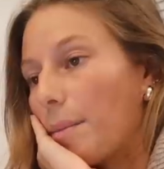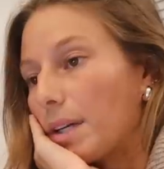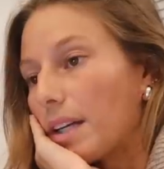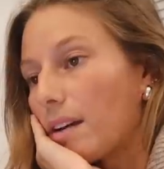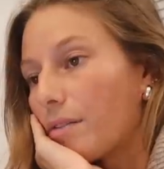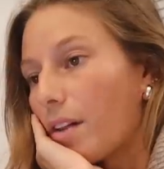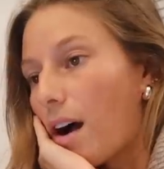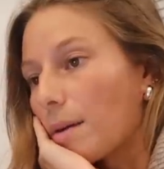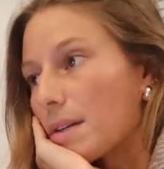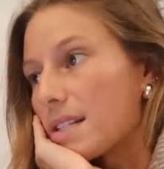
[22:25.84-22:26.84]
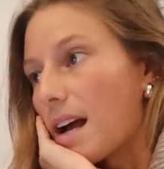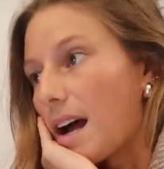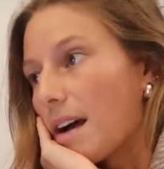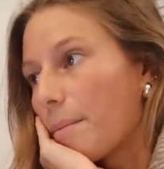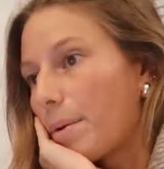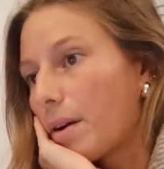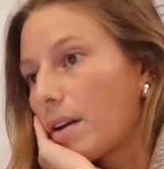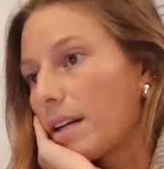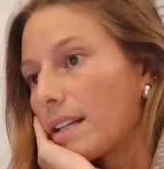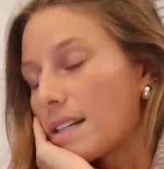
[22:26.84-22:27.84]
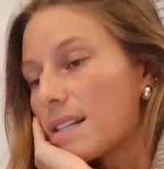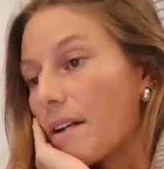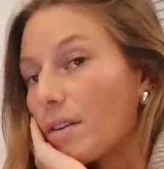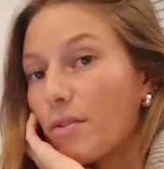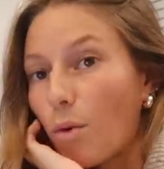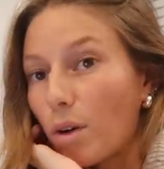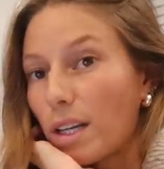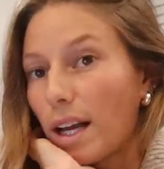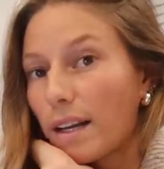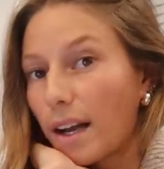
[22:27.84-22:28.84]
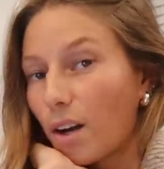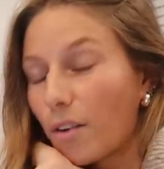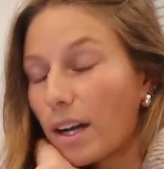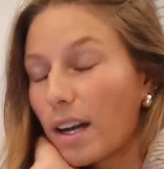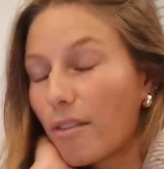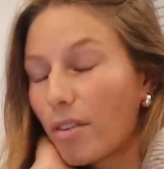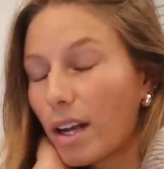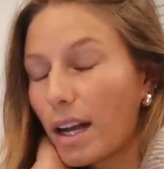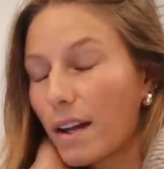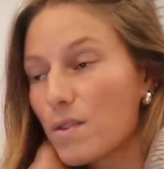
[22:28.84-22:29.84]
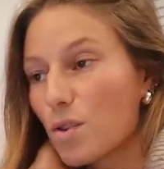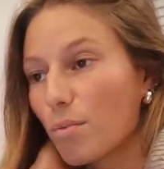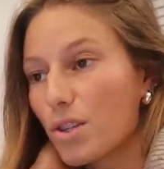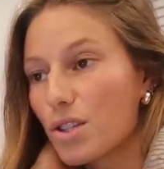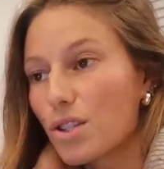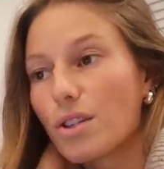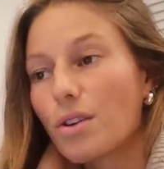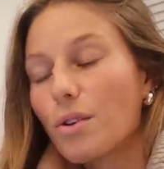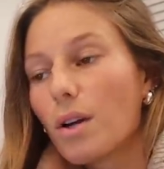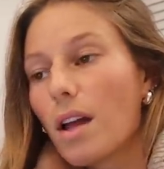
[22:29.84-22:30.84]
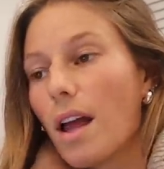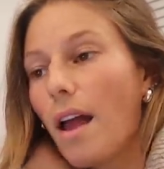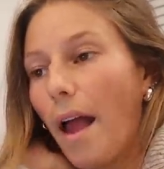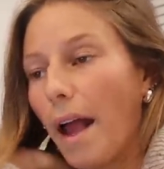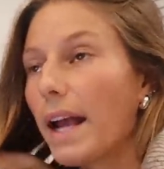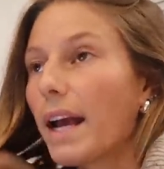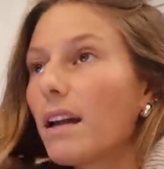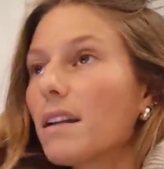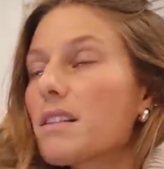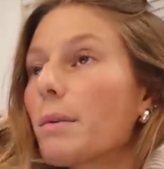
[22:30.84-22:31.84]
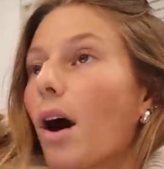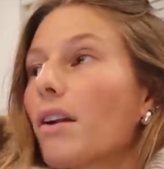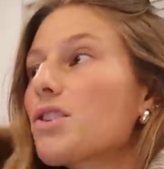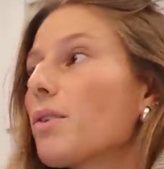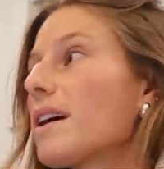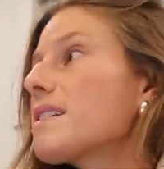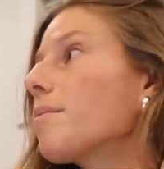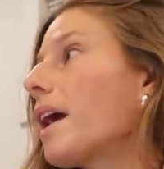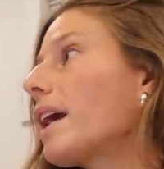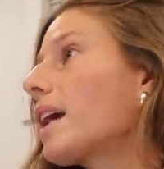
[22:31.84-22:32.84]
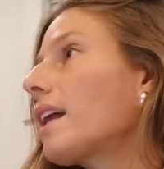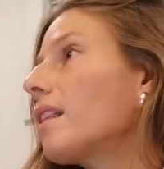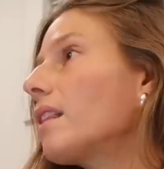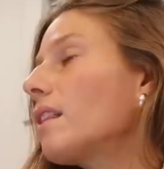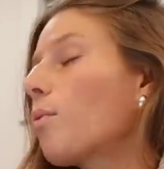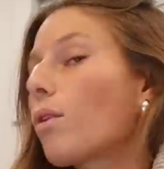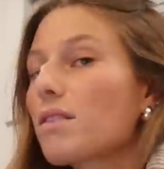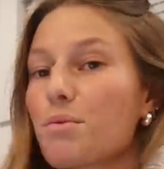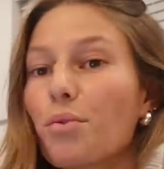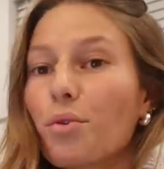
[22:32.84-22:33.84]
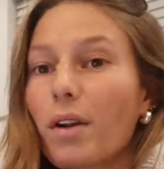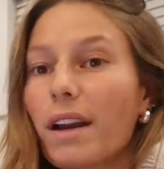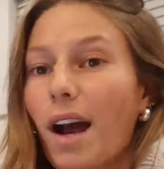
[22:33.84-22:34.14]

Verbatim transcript: I'm getting Vlogmas up. It's 7.40 at night already and I feel like I have so much to do. And to be honest, you guys, I'm like in the worst mood right